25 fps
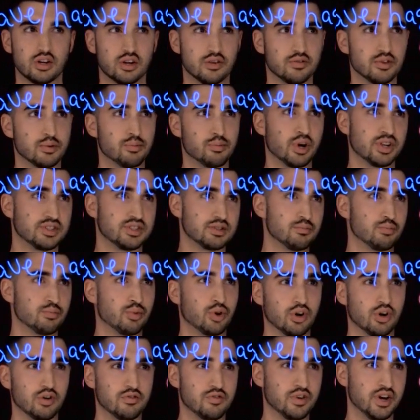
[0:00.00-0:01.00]
of the present
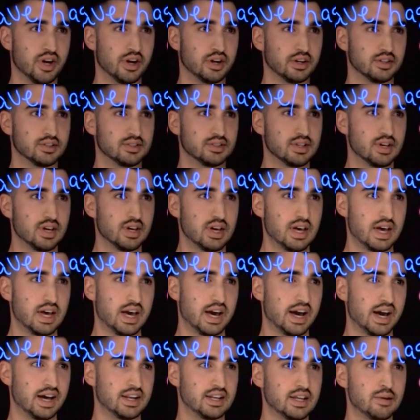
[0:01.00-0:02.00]
perfect.
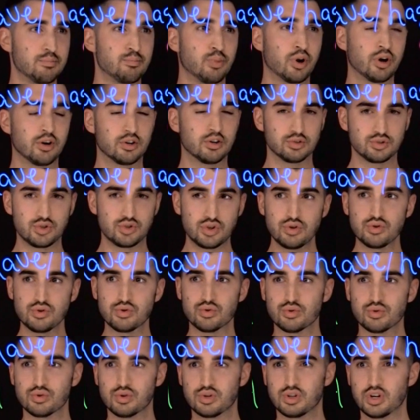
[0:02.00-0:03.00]
And in part
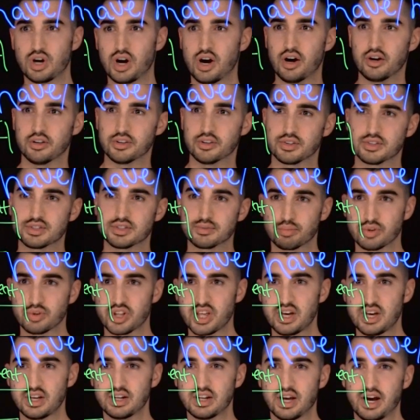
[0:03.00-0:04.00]
two, I'll
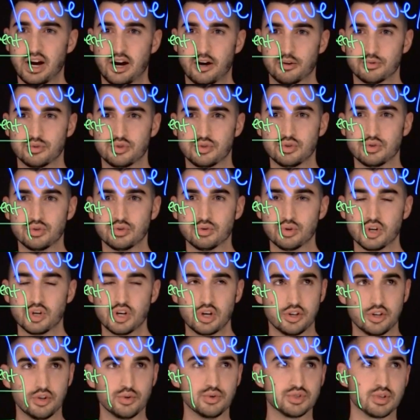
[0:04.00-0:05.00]
explain how to
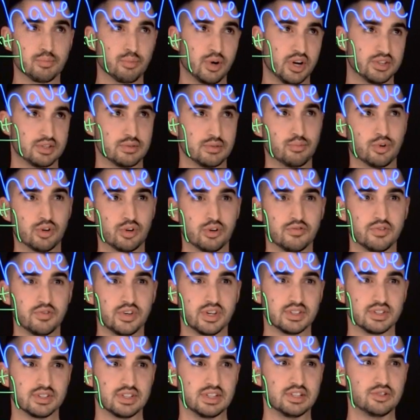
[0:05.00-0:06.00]
use the present
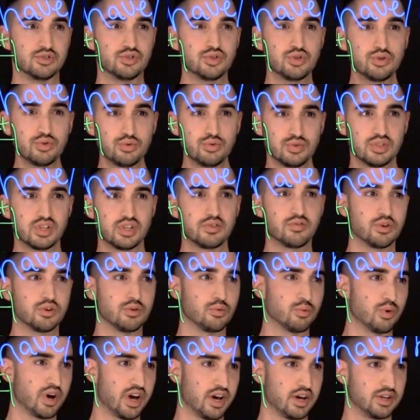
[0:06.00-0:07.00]
perfect in two
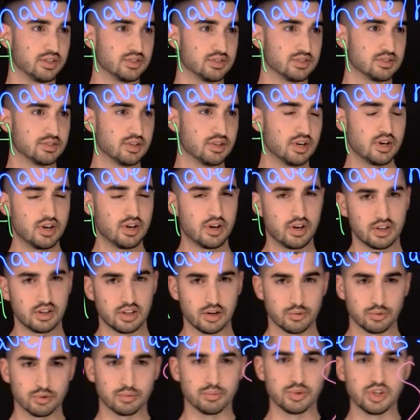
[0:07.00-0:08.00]
different ways
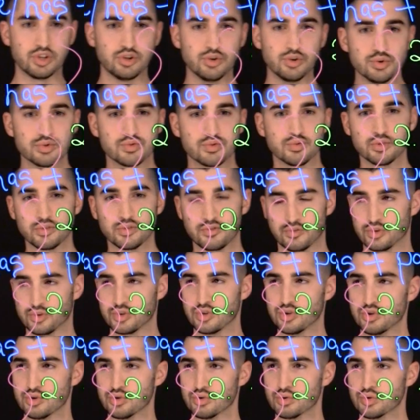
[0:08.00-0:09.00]
that will be useful for
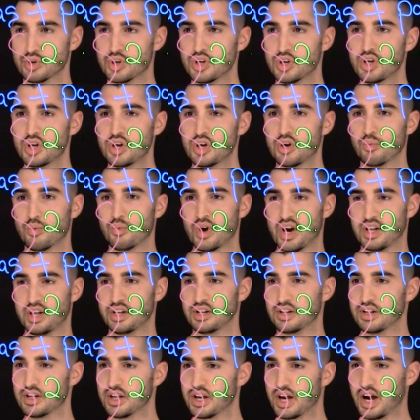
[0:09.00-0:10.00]
you
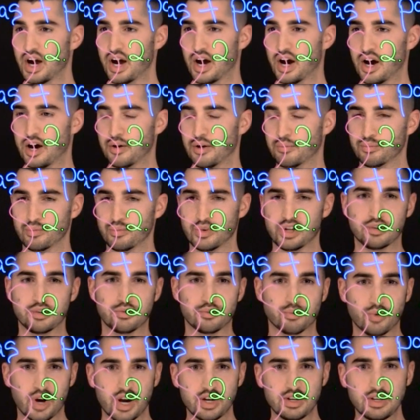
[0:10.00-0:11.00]
when
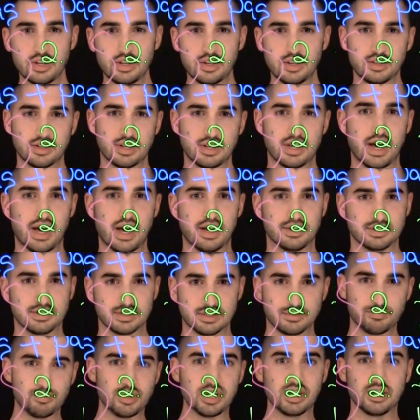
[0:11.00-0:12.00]
writing and
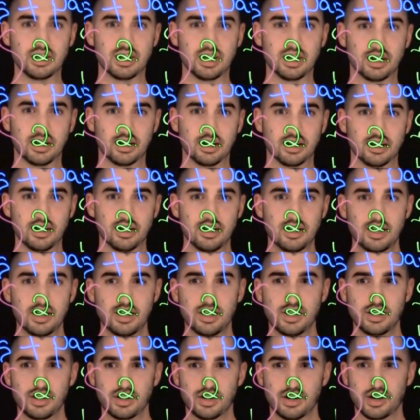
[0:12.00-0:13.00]
speaking.
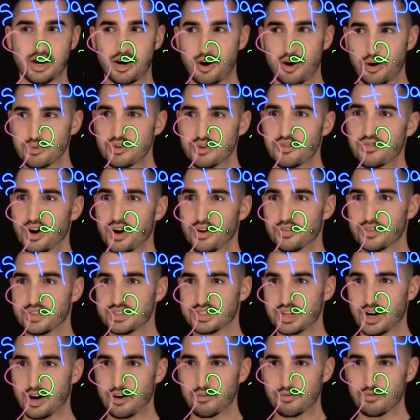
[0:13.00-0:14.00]
I hope you found this
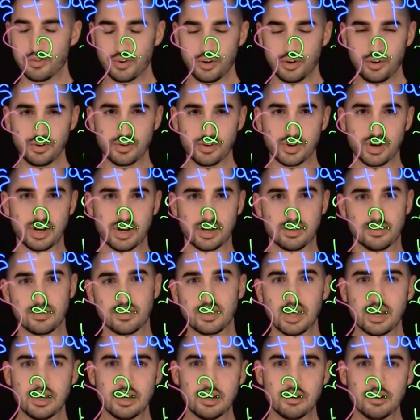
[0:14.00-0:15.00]
helpful, and
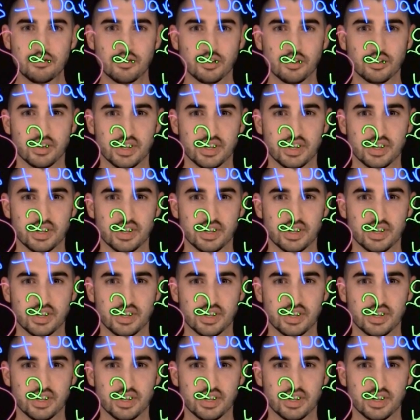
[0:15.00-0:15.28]
thank you for